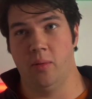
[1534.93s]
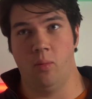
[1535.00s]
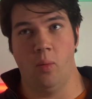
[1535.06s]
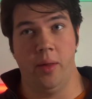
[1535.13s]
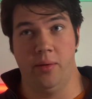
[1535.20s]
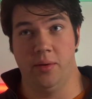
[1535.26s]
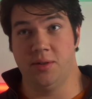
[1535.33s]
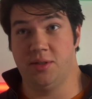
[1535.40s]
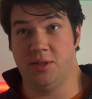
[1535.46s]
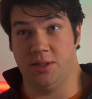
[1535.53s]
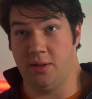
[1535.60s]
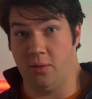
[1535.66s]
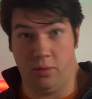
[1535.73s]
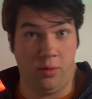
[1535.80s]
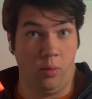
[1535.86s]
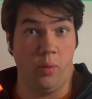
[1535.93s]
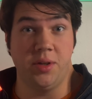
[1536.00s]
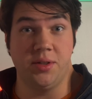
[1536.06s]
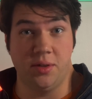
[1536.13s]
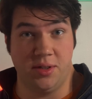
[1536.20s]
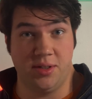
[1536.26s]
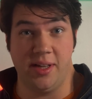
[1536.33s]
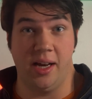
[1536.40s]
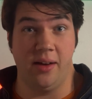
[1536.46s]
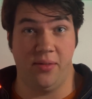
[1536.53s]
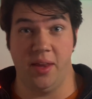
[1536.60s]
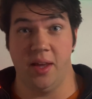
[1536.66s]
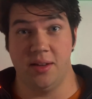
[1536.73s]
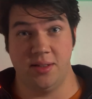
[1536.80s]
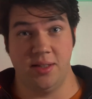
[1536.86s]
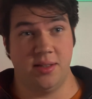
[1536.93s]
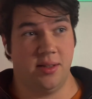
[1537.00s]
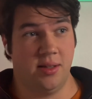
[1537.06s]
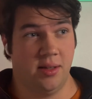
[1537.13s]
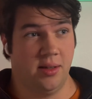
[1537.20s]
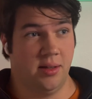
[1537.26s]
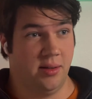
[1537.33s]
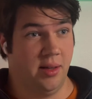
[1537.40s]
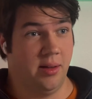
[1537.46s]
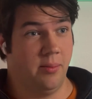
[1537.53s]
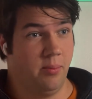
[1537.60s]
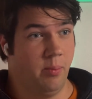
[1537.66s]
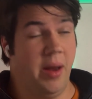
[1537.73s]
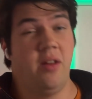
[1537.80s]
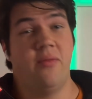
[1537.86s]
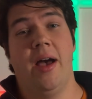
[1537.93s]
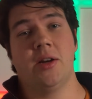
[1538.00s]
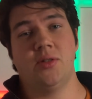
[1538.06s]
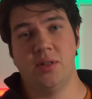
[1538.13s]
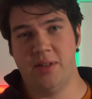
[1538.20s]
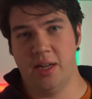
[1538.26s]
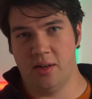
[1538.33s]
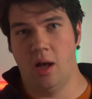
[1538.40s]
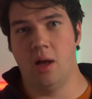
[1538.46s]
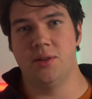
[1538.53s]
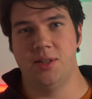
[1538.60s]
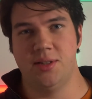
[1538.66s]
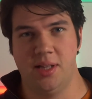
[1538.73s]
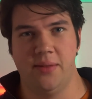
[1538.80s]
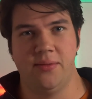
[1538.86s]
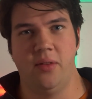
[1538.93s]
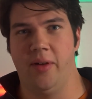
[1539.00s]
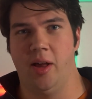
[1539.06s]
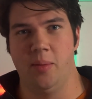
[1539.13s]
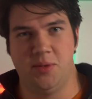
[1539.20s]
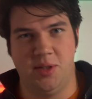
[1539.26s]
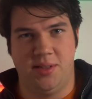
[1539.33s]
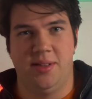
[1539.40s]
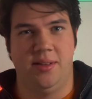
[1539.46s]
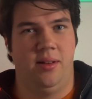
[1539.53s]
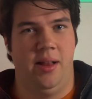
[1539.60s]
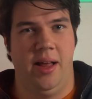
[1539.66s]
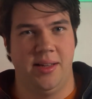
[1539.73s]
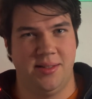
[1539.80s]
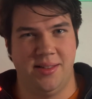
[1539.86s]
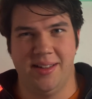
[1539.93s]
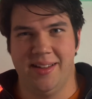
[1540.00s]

whether it's just the research side of things, it's the manufacturing technologies that have developed just in the last,